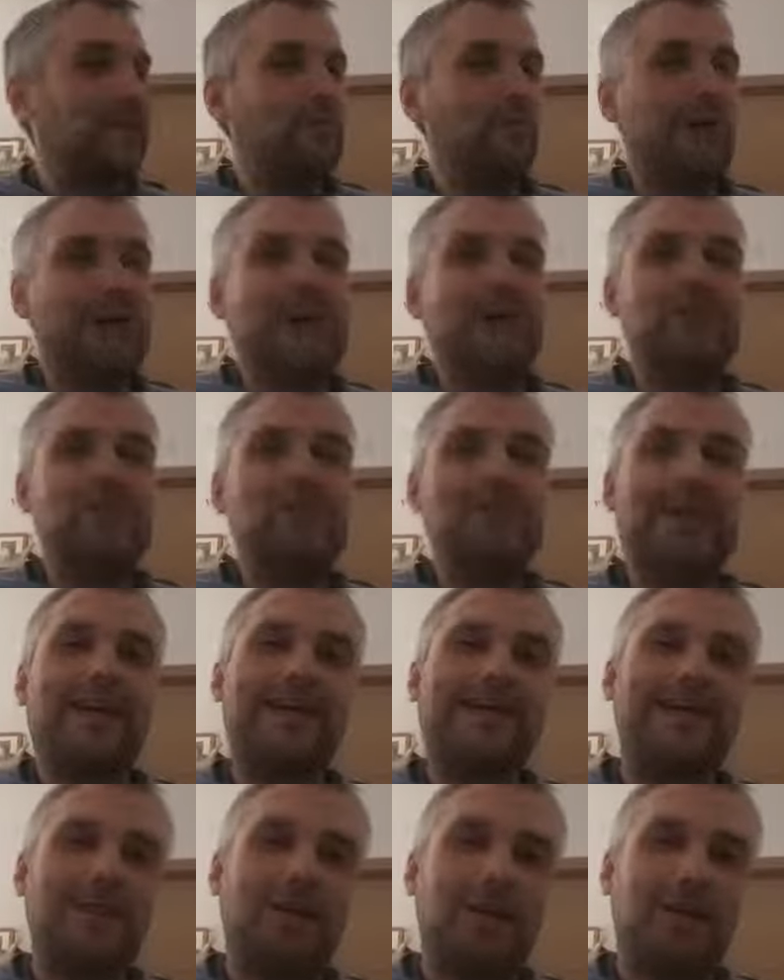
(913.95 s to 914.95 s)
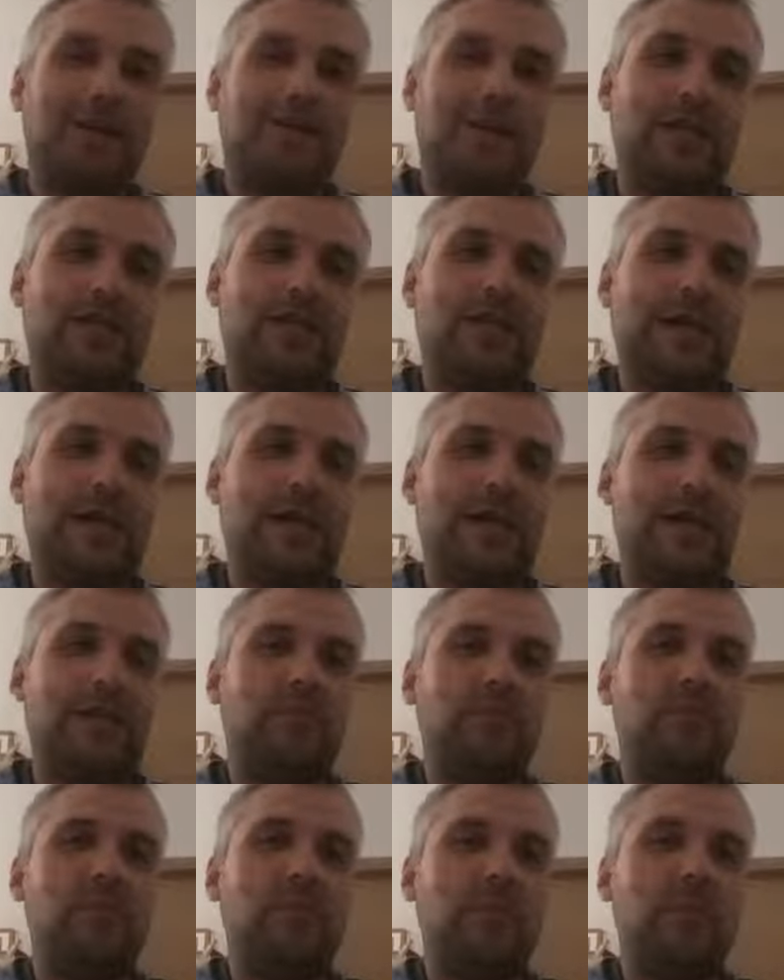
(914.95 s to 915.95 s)
My name is Janis Janovskis, and
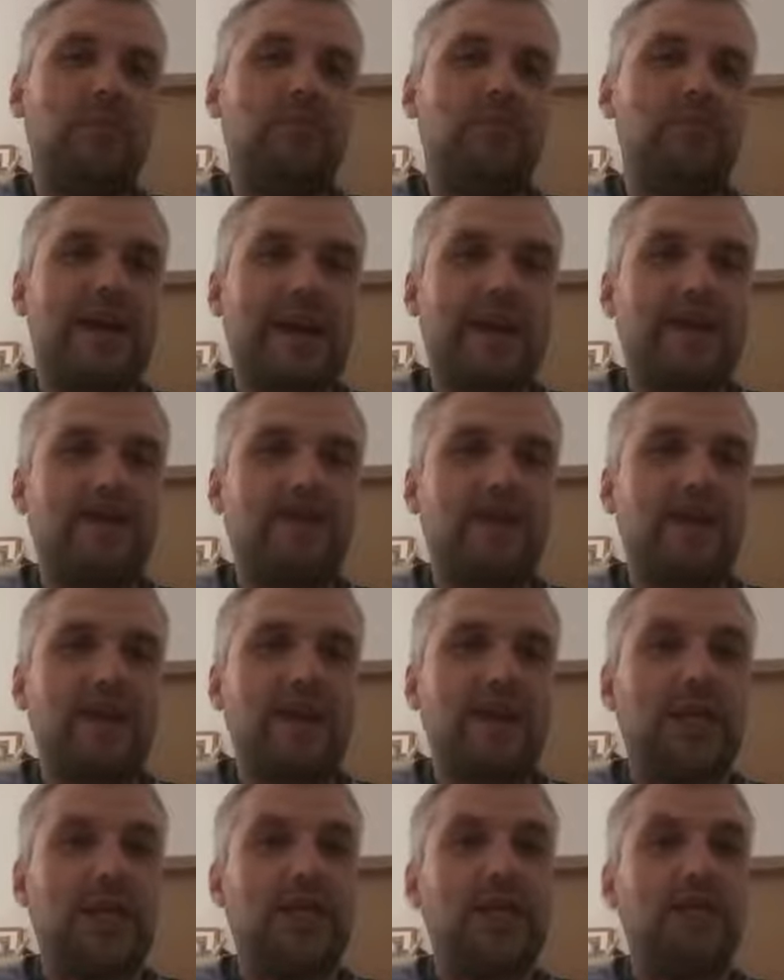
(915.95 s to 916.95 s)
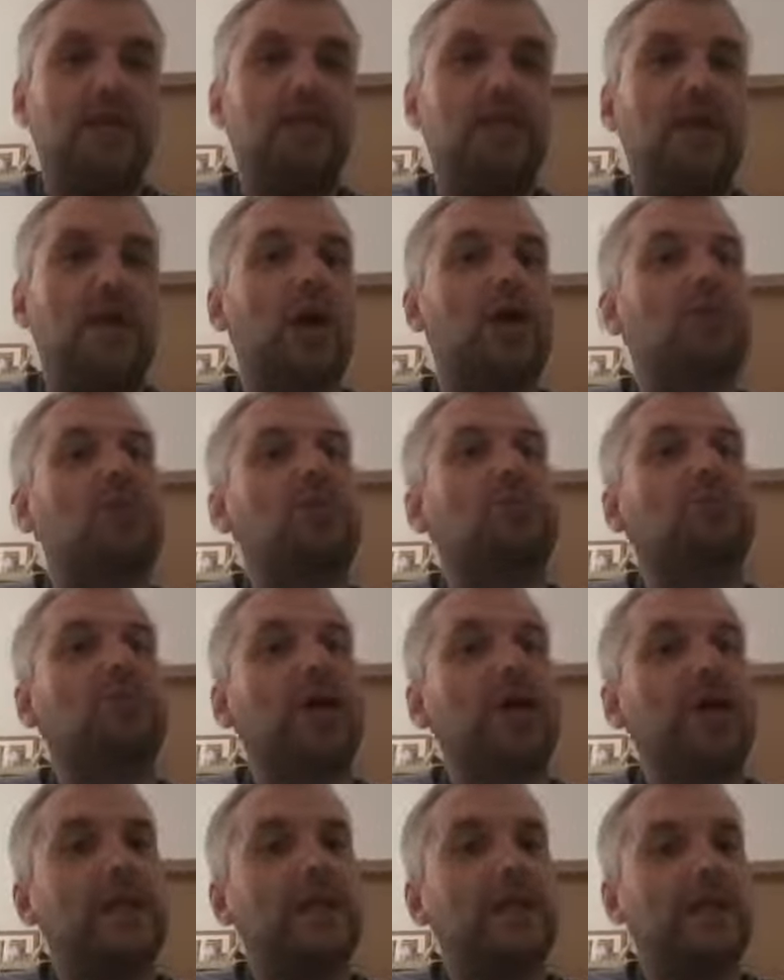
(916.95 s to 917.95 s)
I'm a John Maxwell leadership coach,
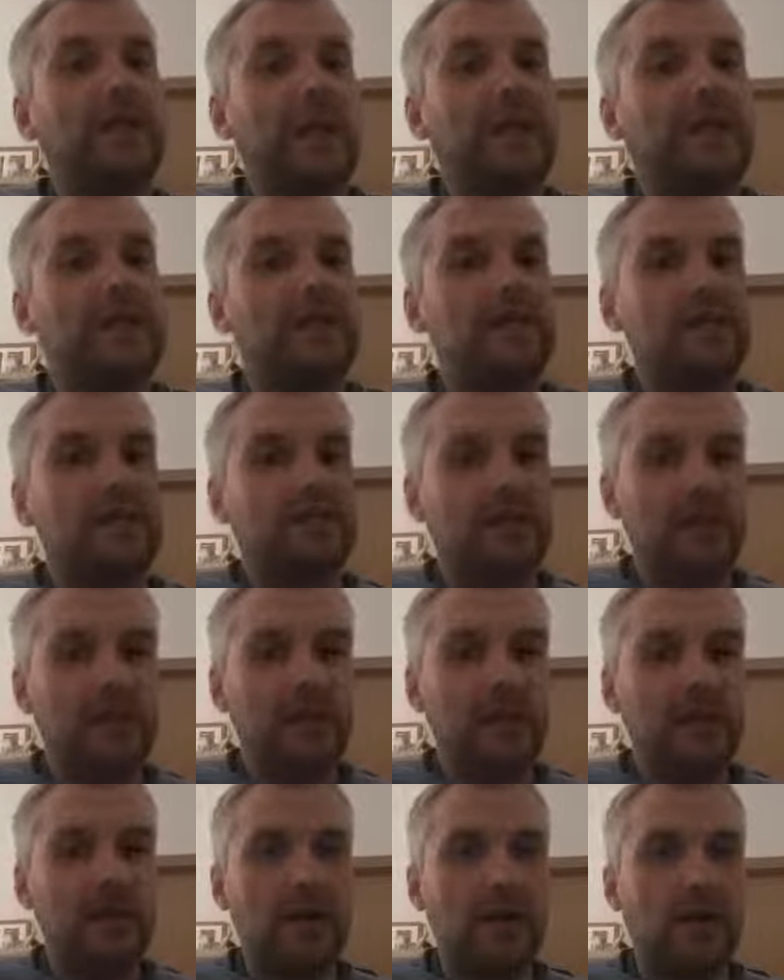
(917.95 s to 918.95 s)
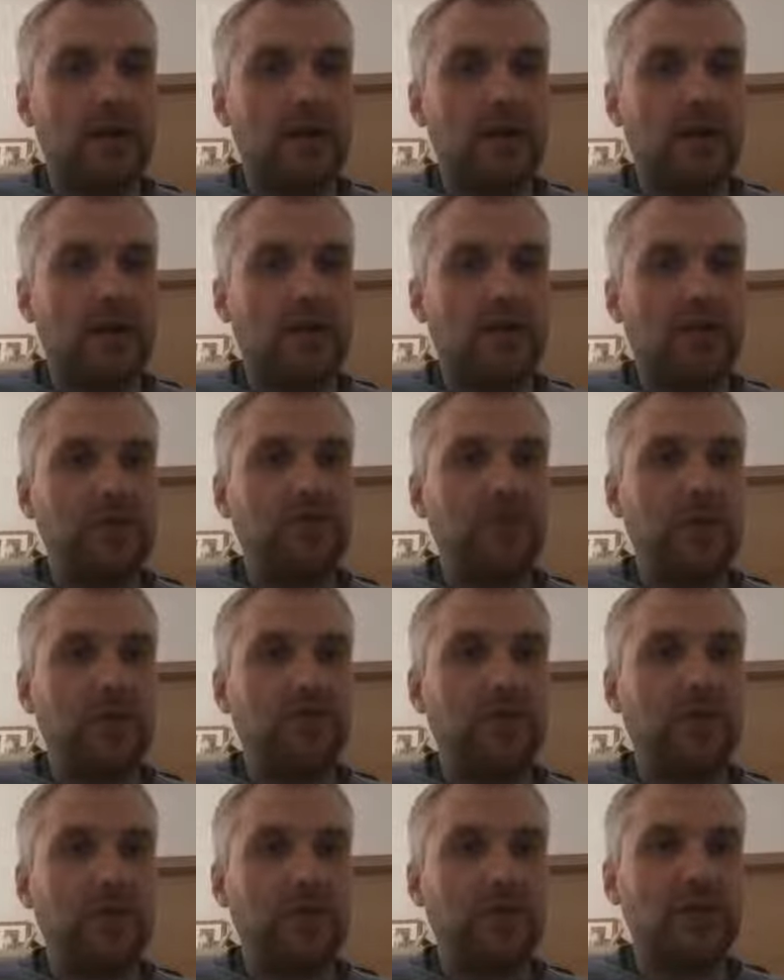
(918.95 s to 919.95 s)
trainer, and speaker. And it was my
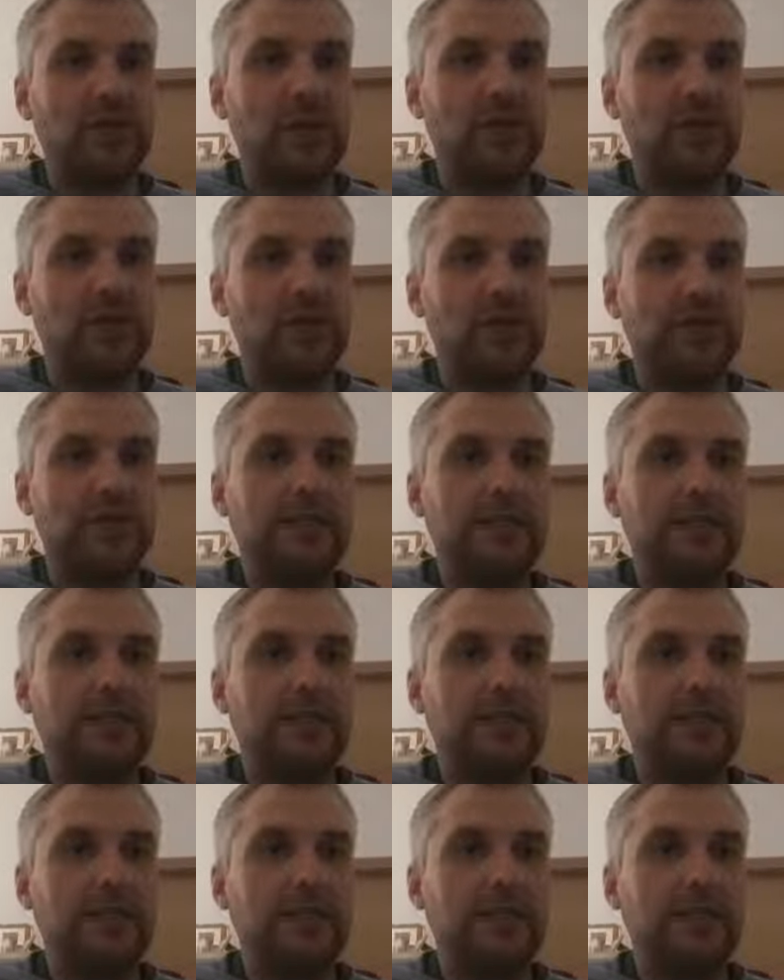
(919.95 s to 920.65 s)
pleasure